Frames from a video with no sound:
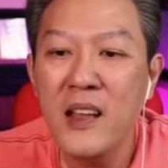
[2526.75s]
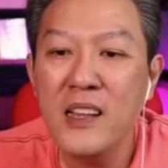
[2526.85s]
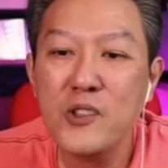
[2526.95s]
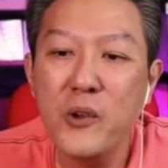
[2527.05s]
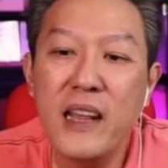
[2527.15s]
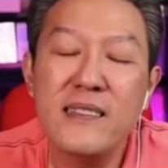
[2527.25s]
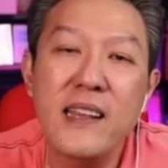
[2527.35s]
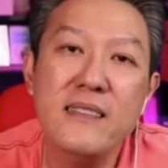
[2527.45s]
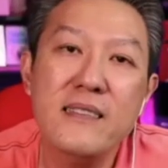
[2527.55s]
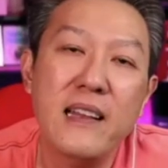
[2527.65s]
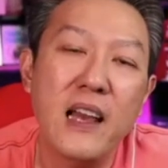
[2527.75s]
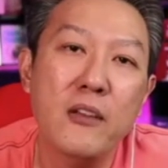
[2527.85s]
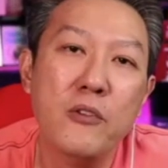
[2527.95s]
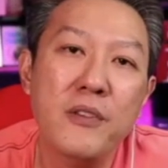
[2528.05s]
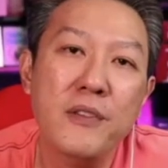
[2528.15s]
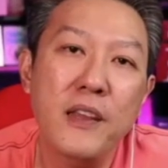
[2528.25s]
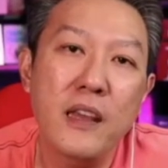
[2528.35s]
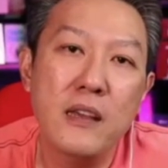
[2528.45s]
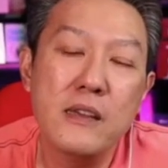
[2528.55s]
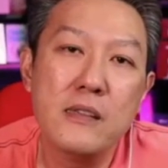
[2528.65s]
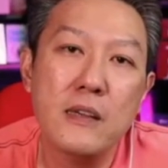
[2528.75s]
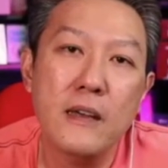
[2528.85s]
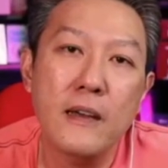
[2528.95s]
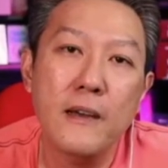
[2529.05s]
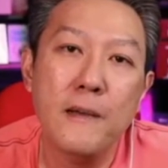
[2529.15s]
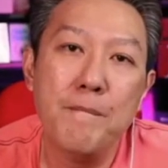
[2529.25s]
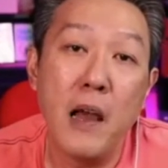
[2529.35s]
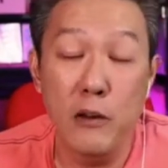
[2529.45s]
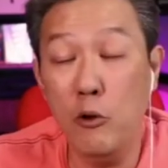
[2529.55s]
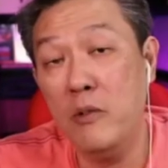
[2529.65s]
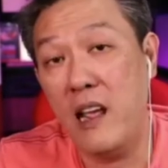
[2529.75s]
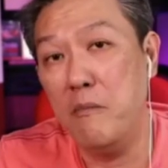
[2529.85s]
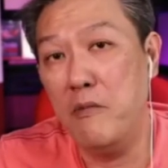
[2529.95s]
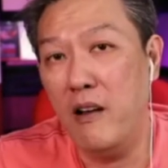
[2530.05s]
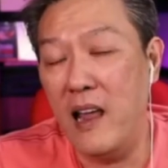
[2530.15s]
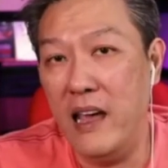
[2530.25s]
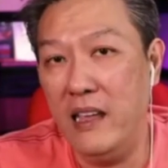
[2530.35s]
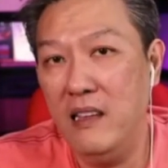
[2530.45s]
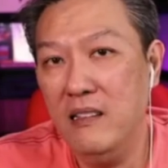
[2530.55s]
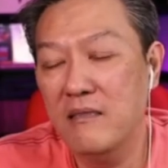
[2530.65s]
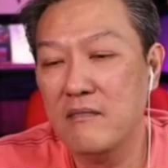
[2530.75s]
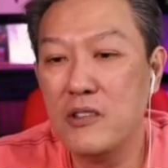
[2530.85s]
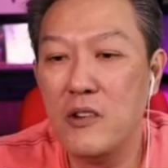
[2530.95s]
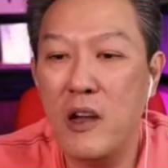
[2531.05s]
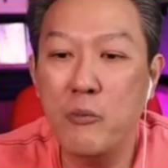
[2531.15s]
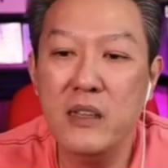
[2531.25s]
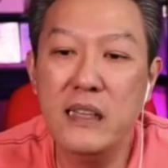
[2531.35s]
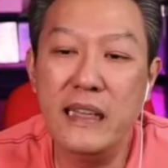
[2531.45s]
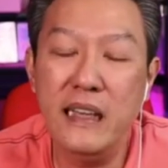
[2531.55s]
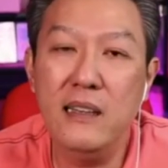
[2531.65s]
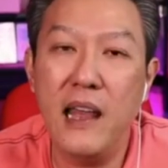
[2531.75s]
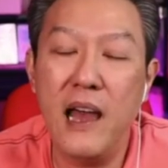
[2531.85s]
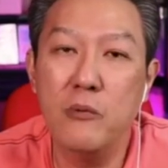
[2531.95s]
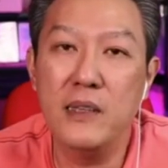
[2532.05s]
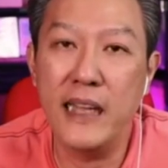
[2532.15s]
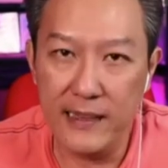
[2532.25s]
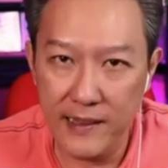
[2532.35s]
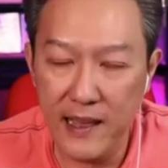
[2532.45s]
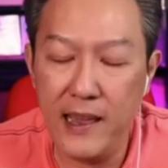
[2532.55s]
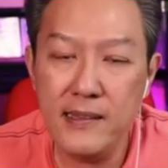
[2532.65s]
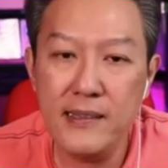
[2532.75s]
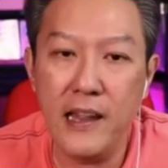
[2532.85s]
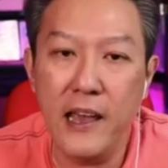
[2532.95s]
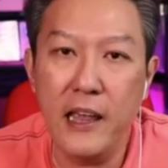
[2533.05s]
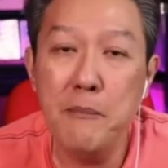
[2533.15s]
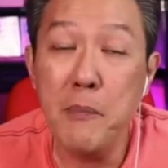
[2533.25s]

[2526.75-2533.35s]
So in that sense, then I don't think, I know that I'm not lying, so I wouldn't think that I would take that as lying.